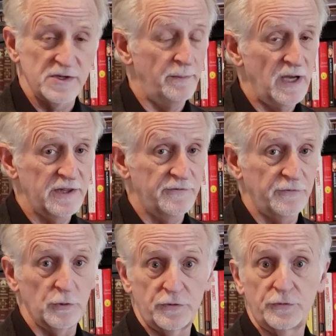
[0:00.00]
a month
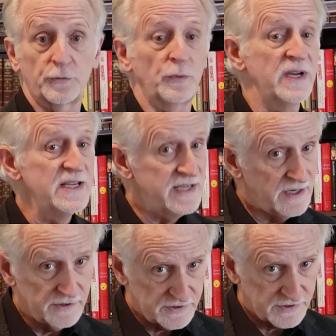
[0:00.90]
for 3
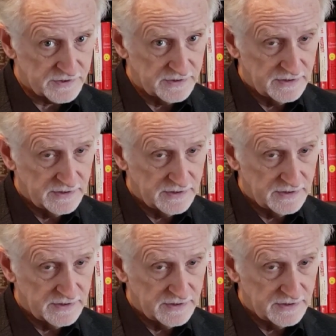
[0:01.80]
years